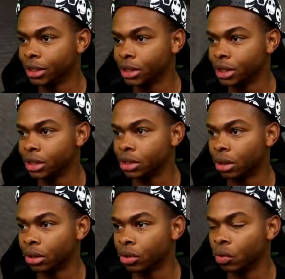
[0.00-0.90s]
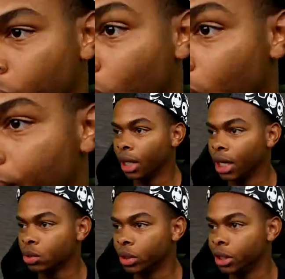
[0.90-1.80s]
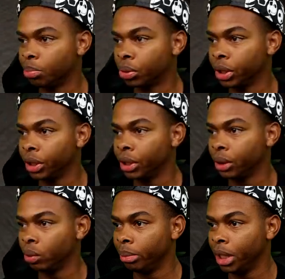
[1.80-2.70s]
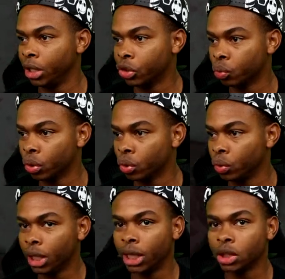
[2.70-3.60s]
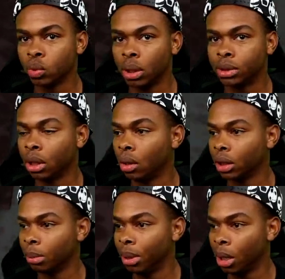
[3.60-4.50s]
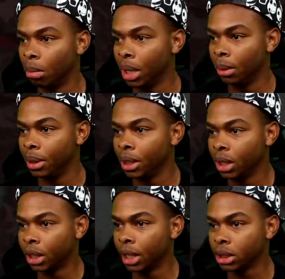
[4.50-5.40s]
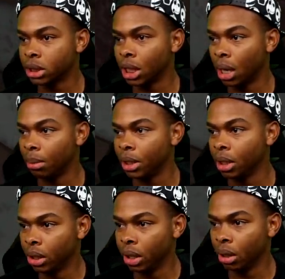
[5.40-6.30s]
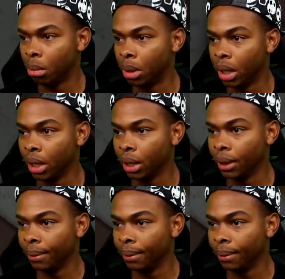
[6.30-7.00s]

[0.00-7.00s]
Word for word: This is the start of the group. Well, guys, we did pretty good. We made it through, and that's what I'm talking about, baby. You can't stop me. Yeah, man.